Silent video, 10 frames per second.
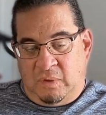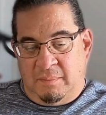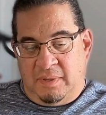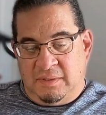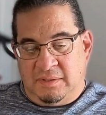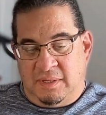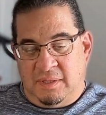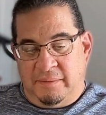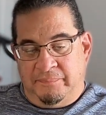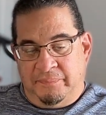But
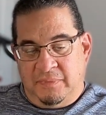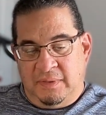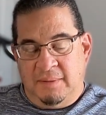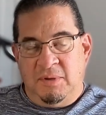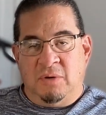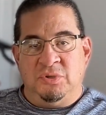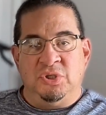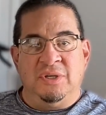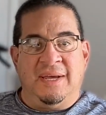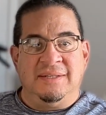let me know what
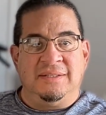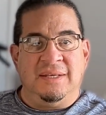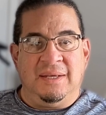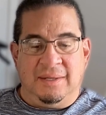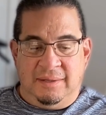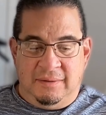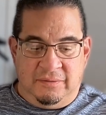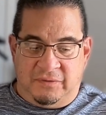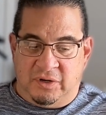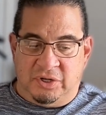you guys think.
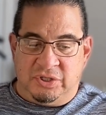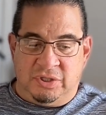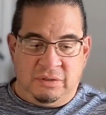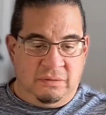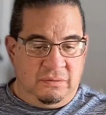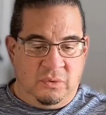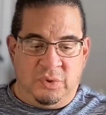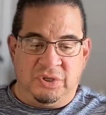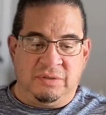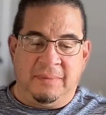First, what
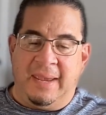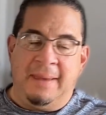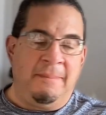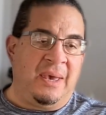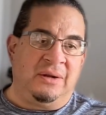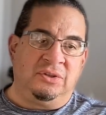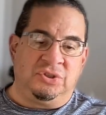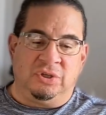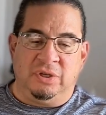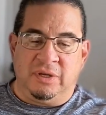are some camp battles
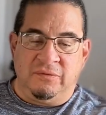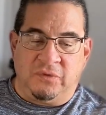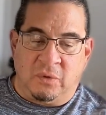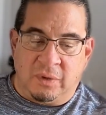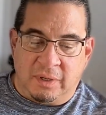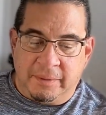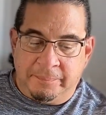you're looking for?